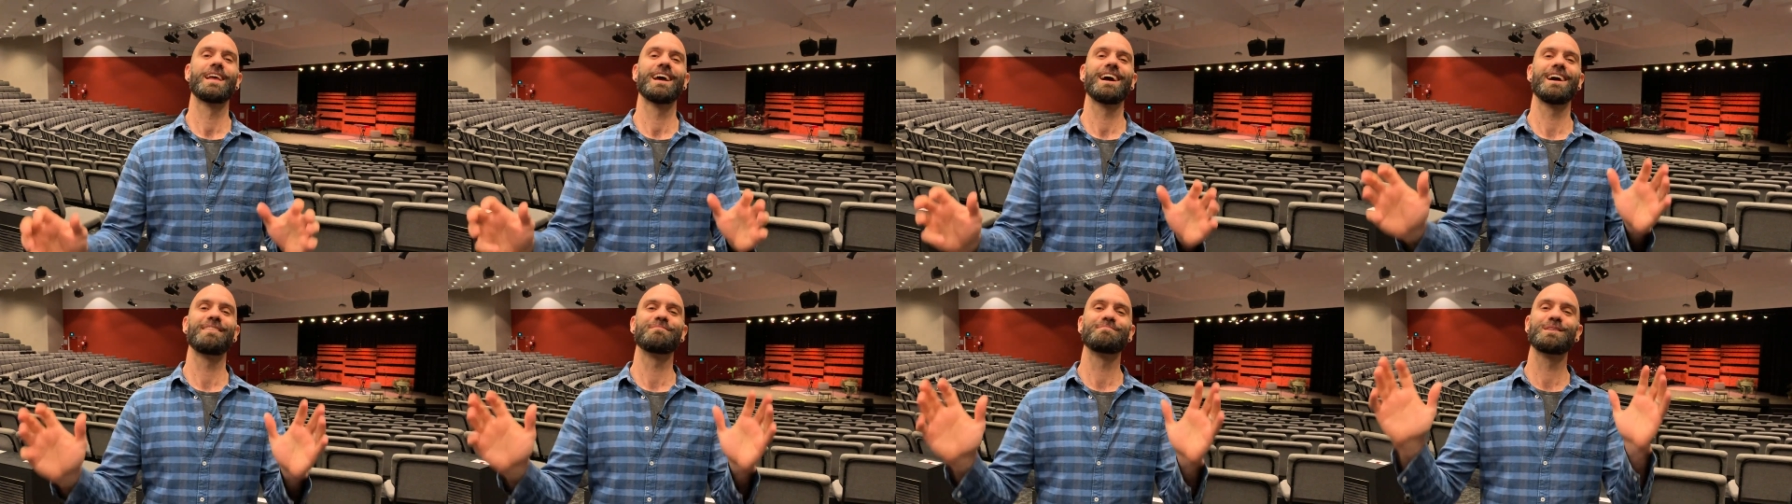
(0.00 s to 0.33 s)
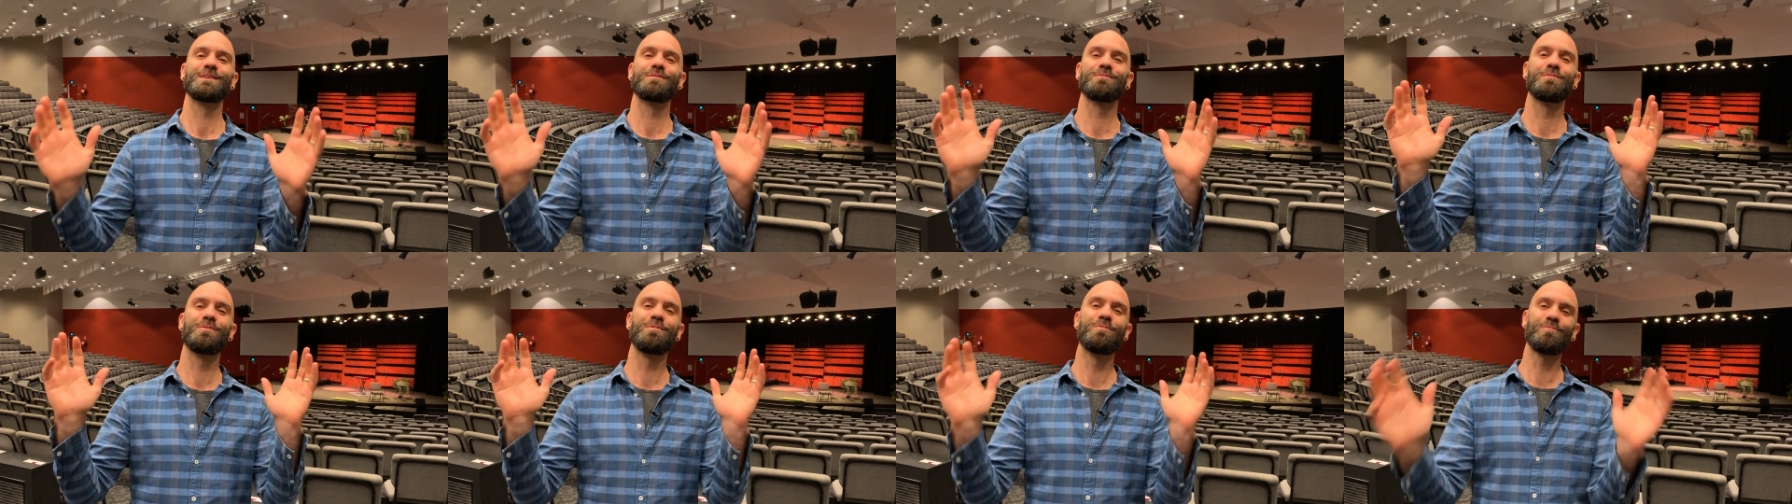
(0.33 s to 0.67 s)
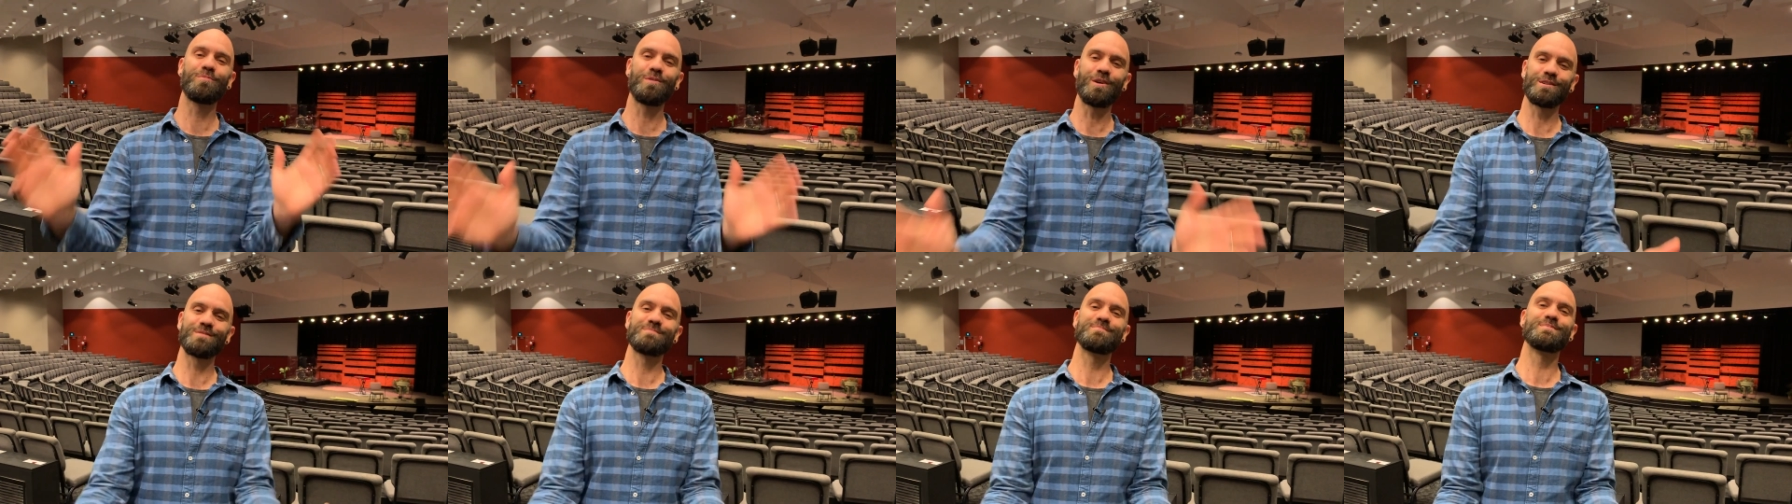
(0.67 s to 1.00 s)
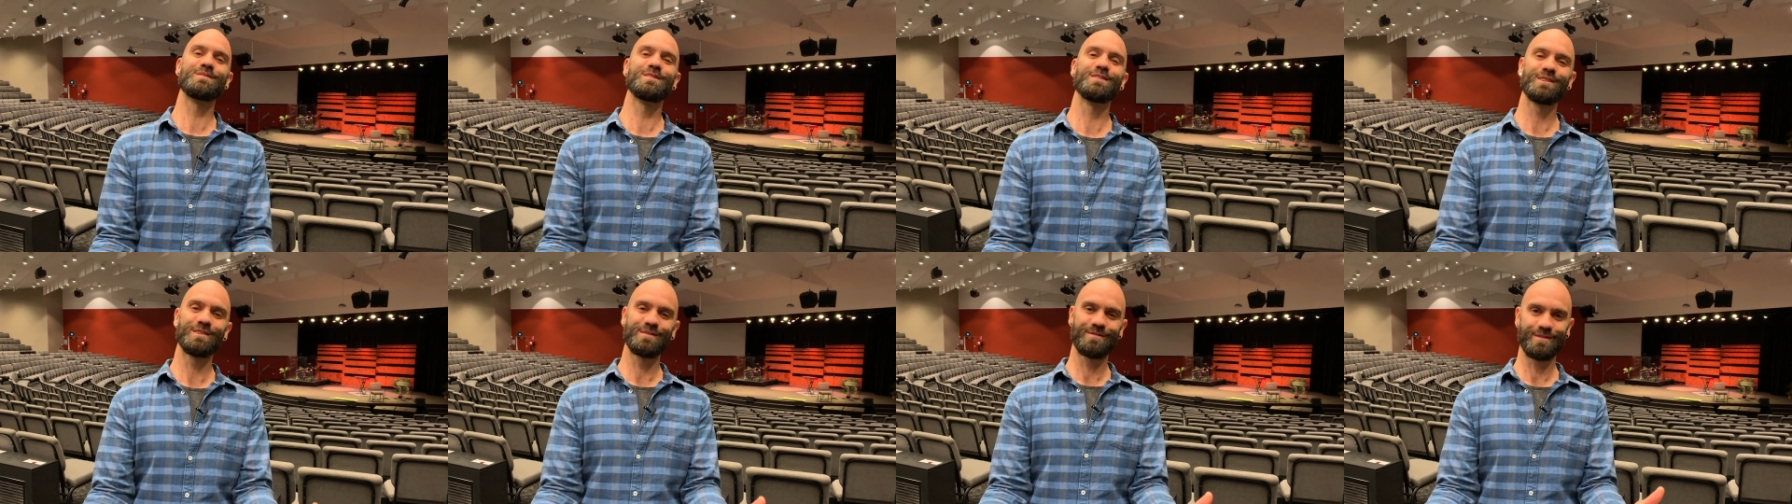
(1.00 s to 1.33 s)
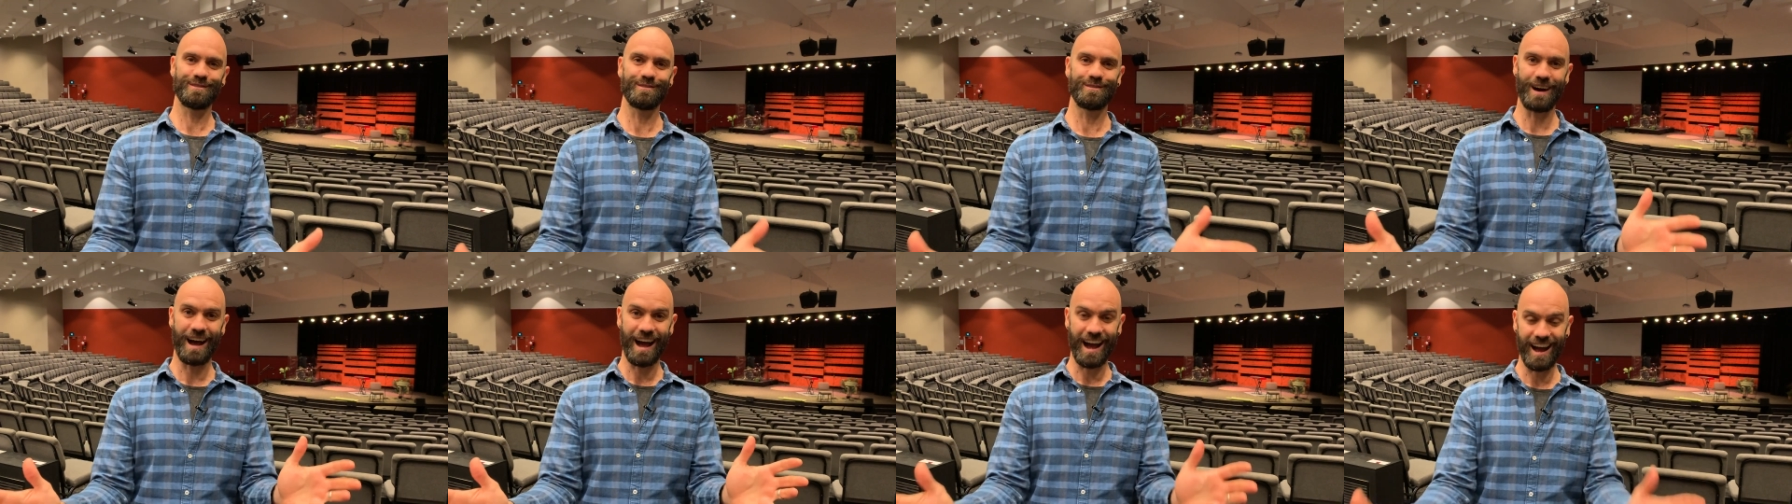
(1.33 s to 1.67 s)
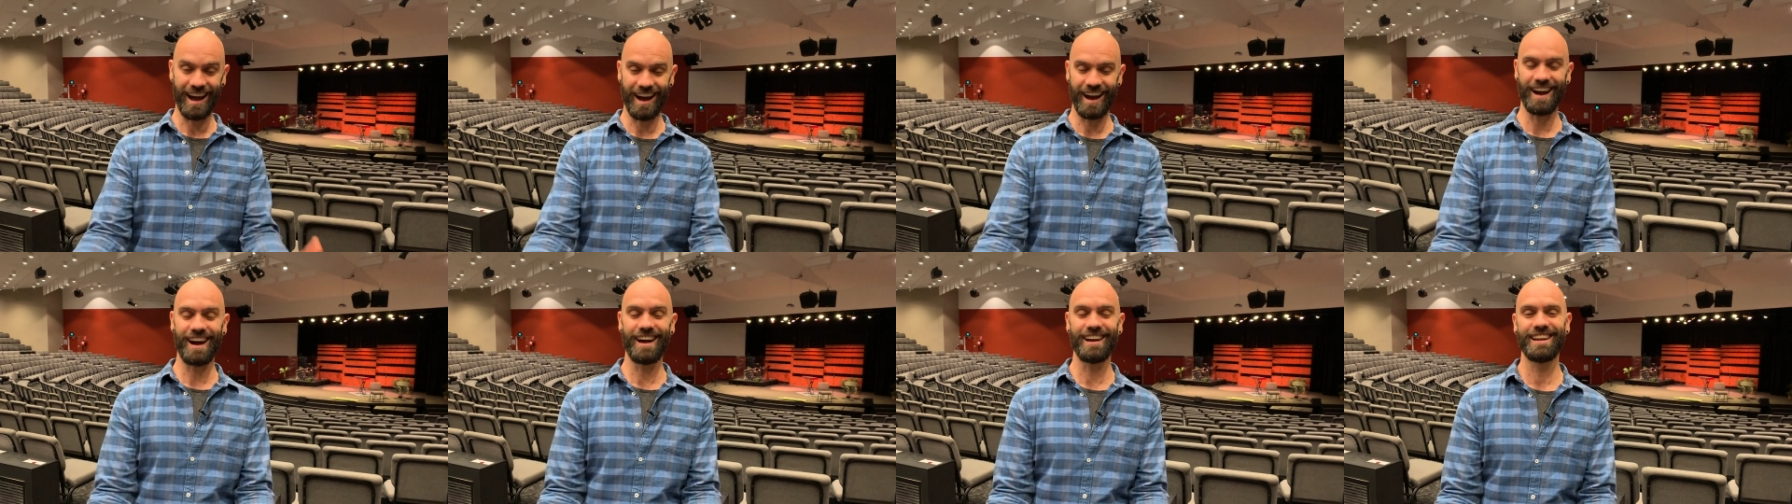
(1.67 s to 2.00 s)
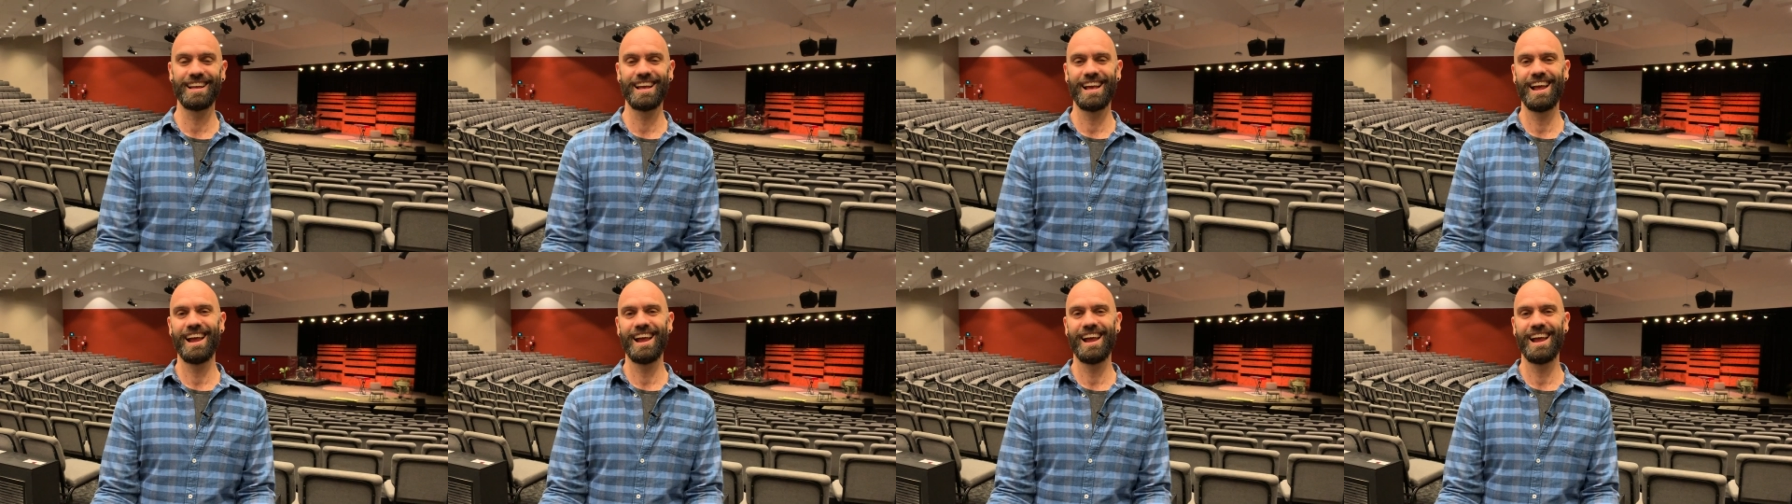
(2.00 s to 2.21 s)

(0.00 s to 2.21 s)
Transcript: Uh, what a beautiful heart.